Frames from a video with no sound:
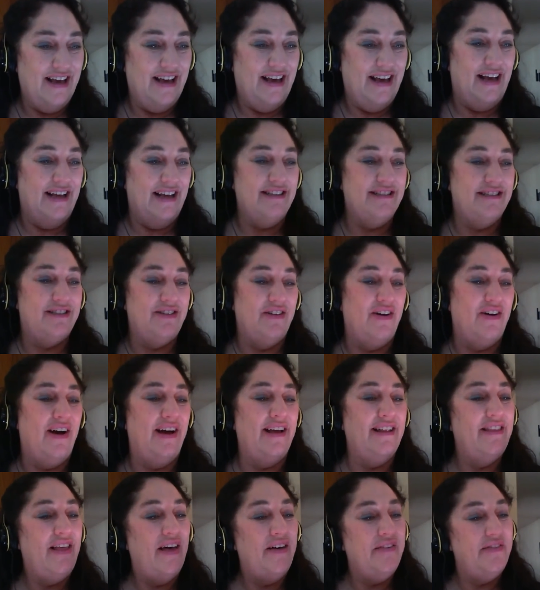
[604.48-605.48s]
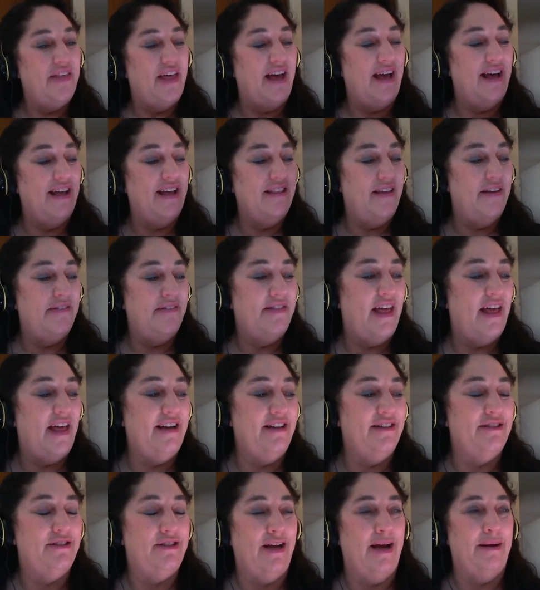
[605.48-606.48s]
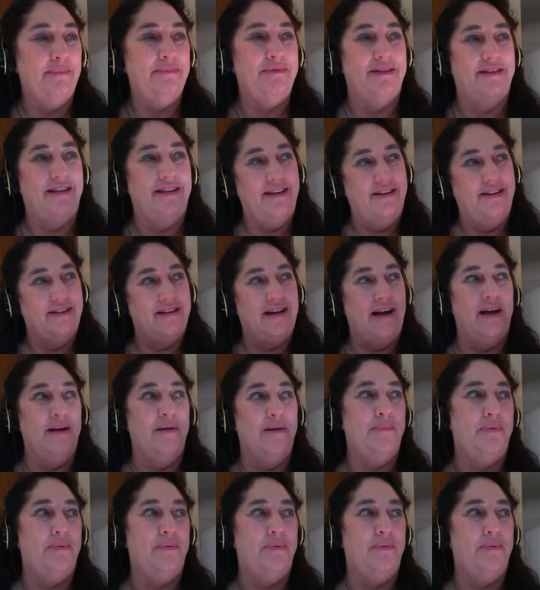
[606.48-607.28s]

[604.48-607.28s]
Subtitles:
And so I love that. I love that in your chapter that you're kind of